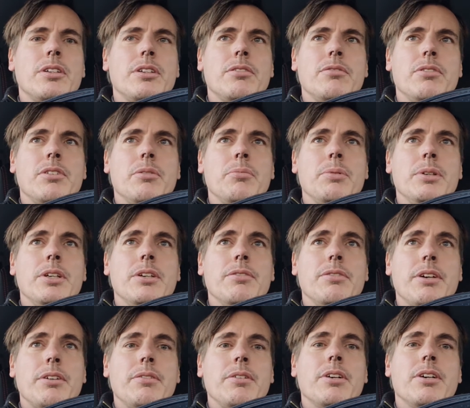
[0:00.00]
it will be
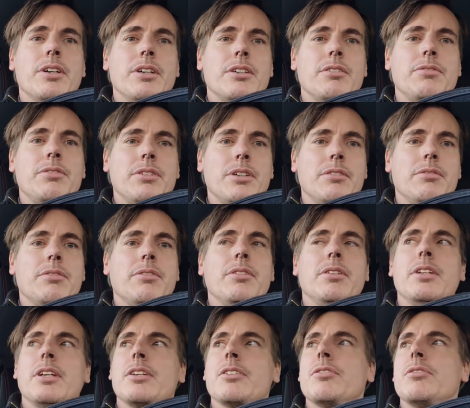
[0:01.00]
very hard if you have an
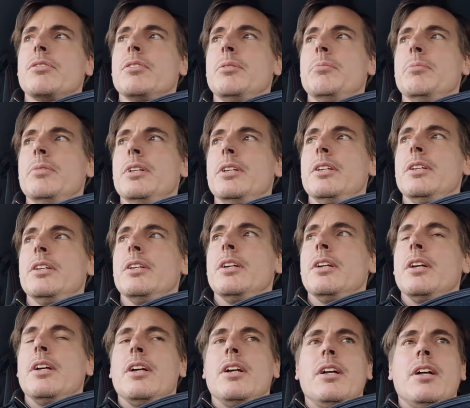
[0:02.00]
extremely
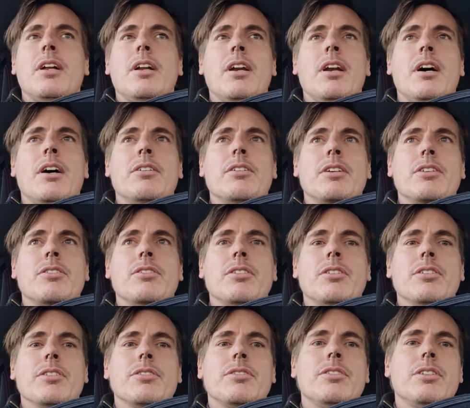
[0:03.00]
loud
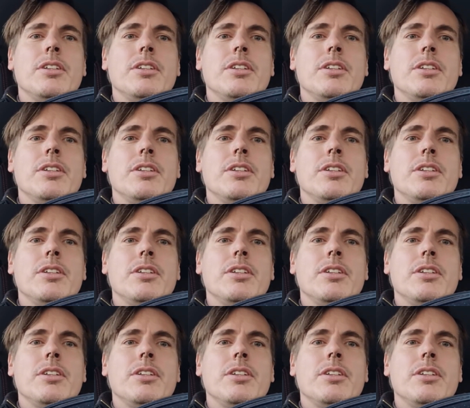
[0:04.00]
exhaust.